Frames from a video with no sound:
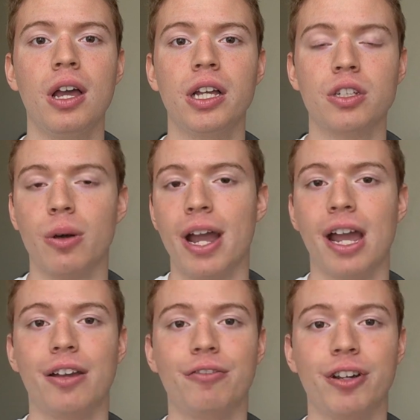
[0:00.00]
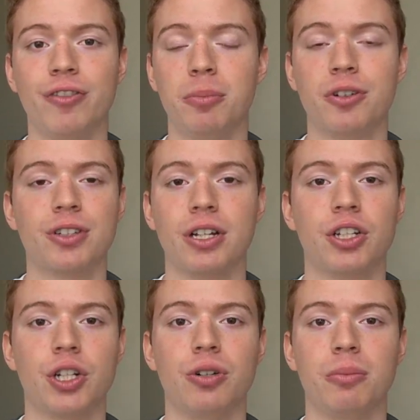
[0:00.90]
So, hey, 50%
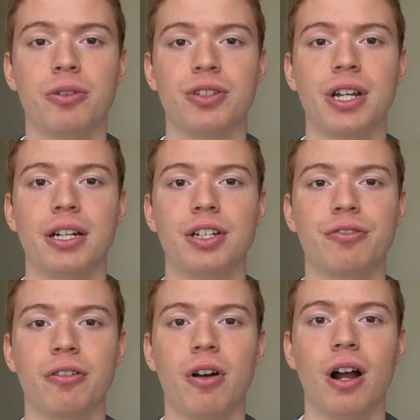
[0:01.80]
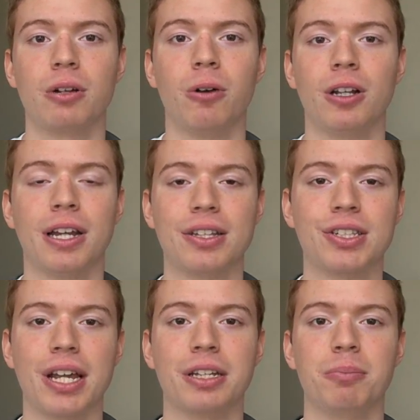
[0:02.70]
shooting percentage for Ottawa in that
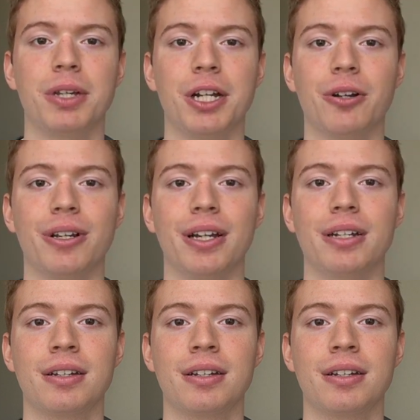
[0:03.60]
second period.